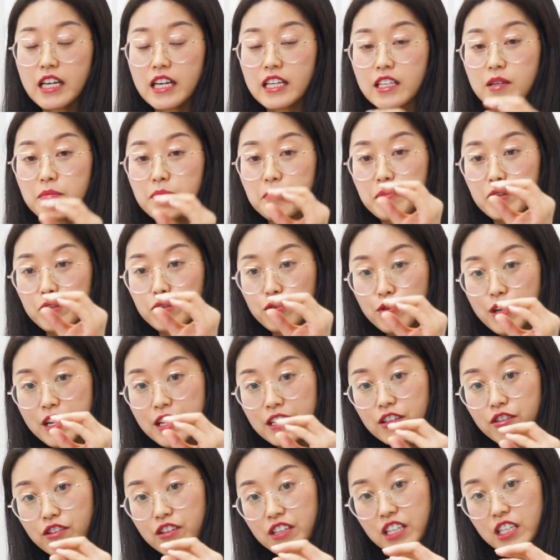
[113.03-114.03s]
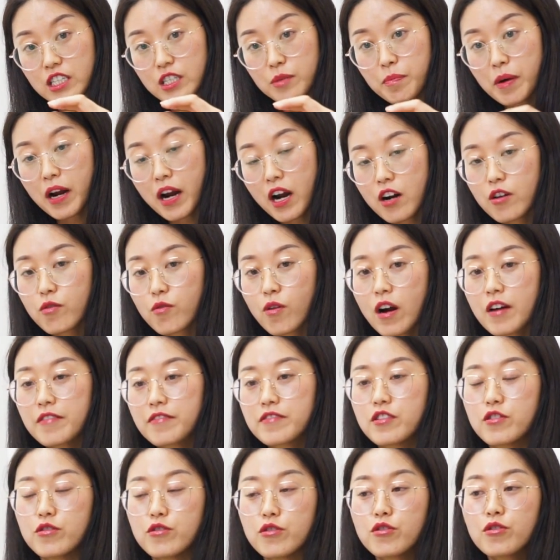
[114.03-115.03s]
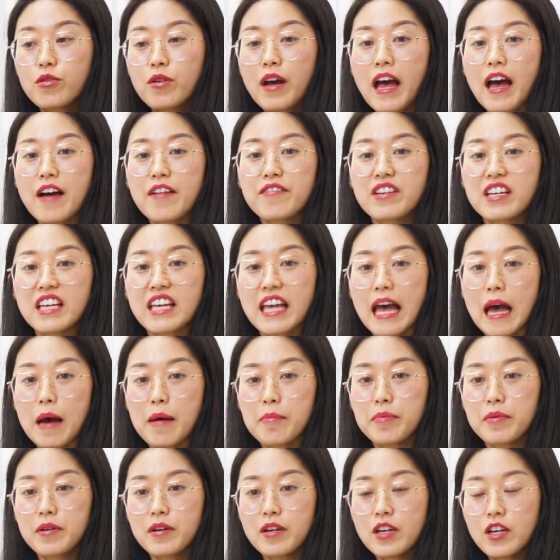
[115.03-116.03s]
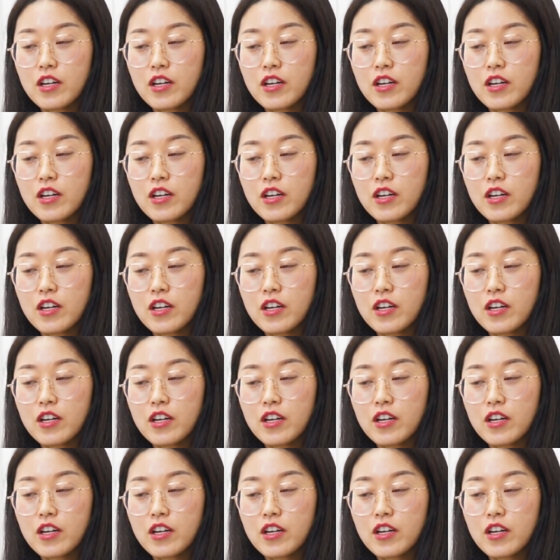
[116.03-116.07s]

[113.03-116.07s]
in between your each paragraphs, you don't have a gap.